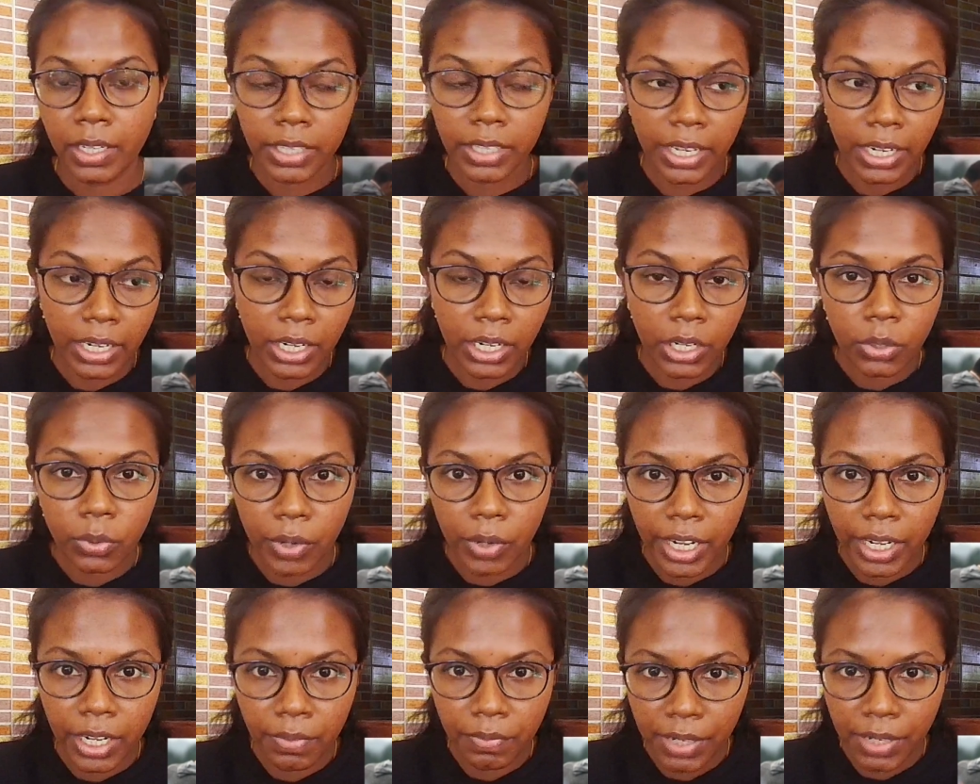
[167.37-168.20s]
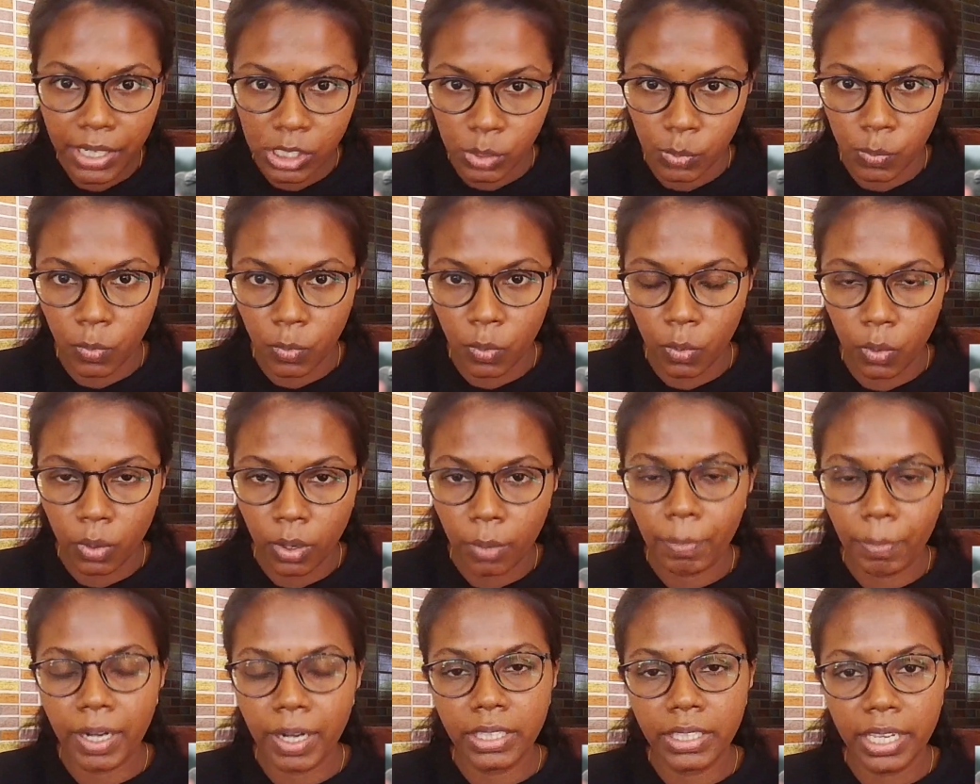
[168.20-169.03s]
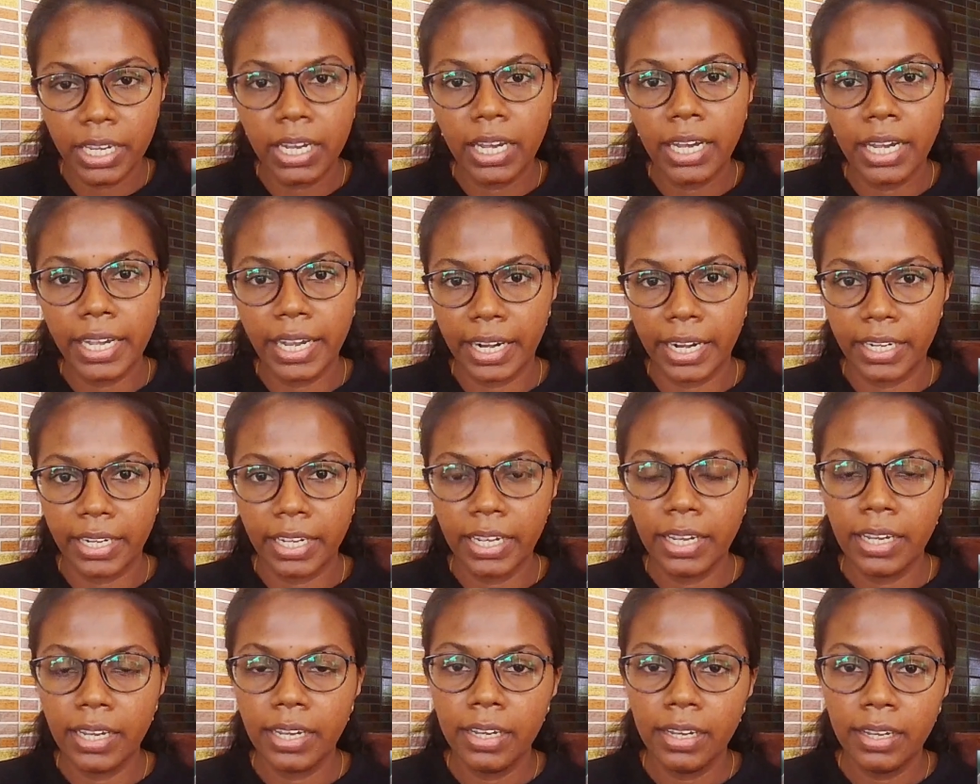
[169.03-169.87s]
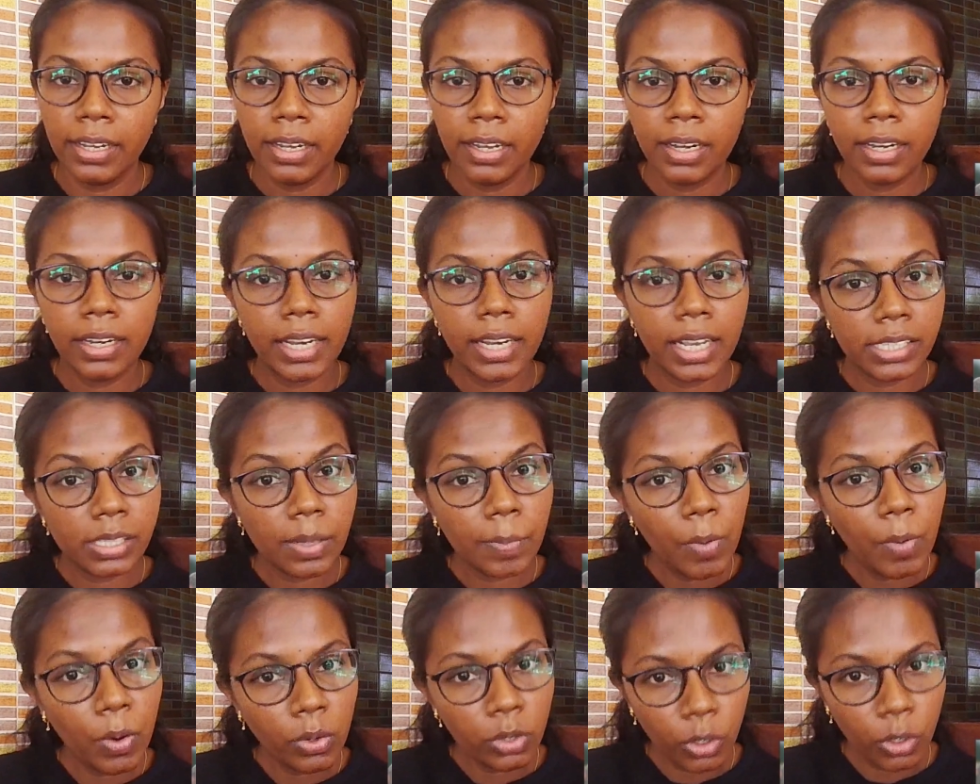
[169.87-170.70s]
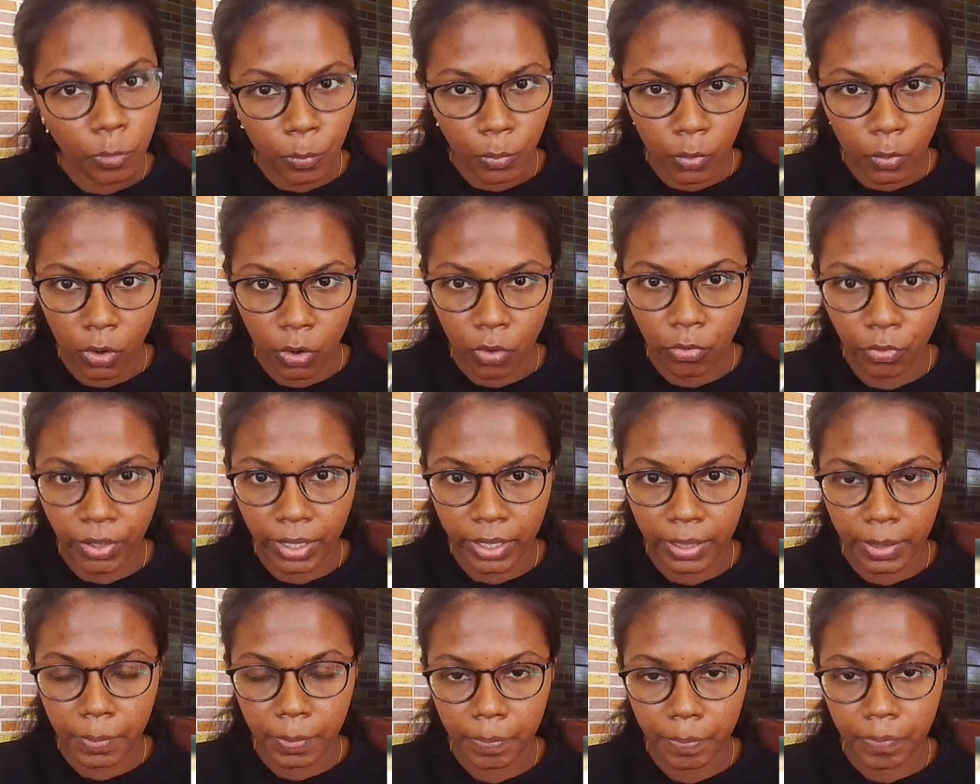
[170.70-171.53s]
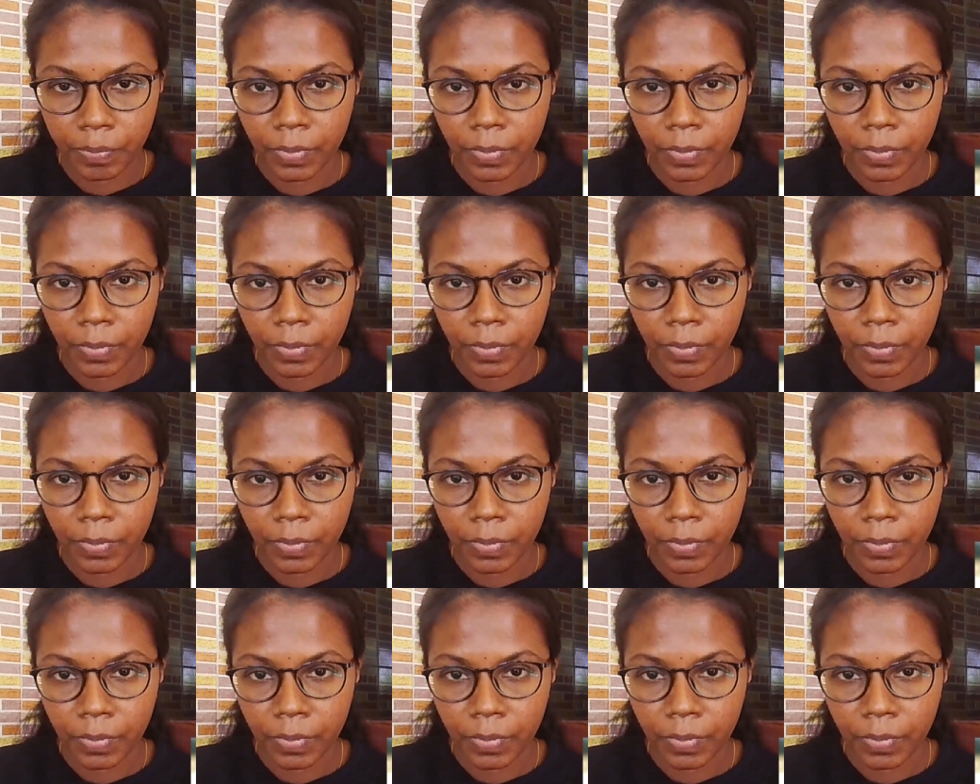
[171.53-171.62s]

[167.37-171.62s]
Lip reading: They need to invest more, but they are getting less amount of profit.